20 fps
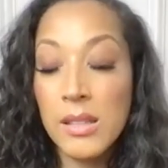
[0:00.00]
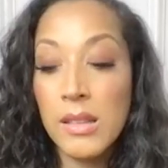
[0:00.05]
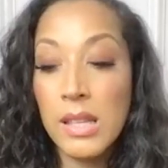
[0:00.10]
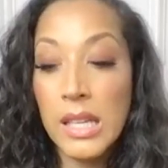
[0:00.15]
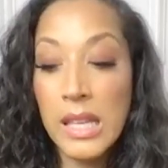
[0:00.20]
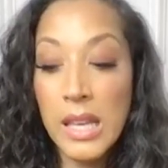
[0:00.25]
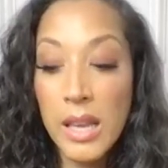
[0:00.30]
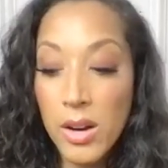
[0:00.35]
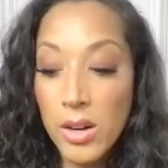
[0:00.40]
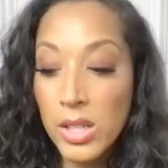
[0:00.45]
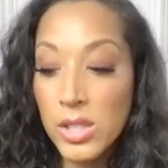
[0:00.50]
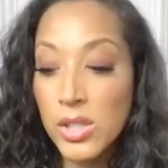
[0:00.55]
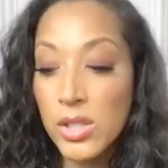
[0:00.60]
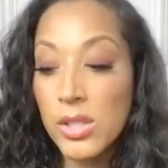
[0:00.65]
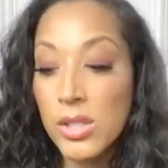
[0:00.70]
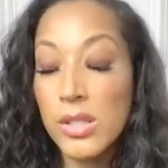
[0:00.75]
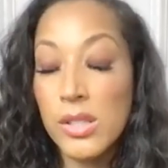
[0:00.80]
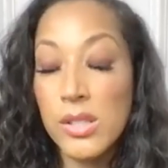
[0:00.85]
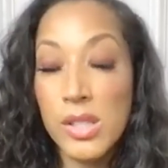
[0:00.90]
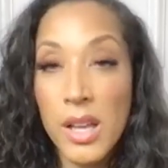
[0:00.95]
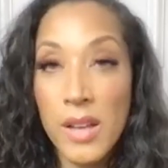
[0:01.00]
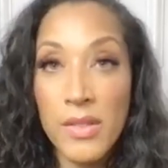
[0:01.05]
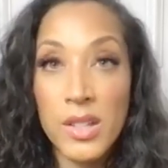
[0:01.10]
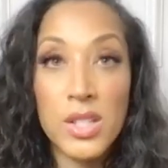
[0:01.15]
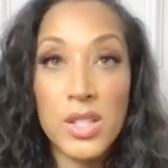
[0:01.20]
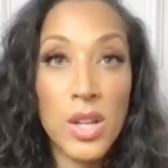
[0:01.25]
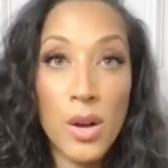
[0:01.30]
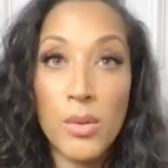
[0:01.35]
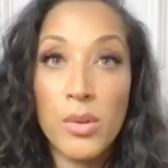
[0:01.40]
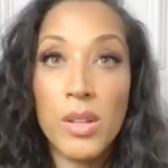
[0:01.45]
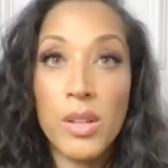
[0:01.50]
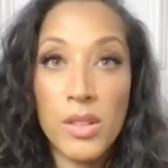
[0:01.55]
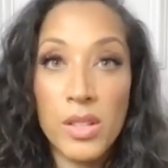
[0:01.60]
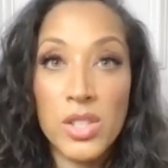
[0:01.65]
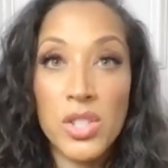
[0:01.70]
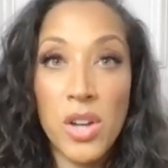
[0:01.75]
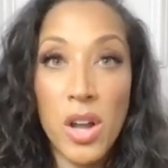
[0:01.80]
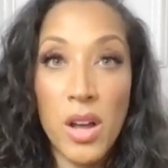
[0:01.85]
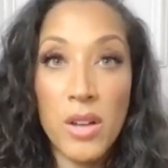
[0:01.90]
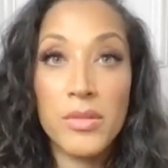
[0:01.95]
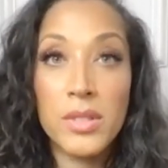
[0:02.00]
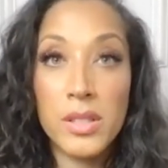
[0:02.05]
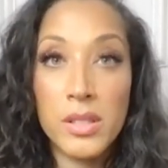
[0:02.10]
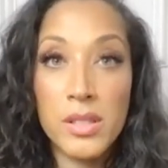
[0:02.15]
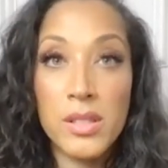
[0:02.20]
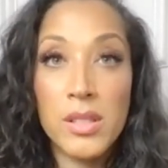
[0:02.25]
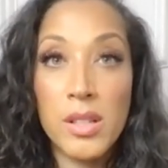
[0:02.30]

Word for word: the characters, and the tone and the genres.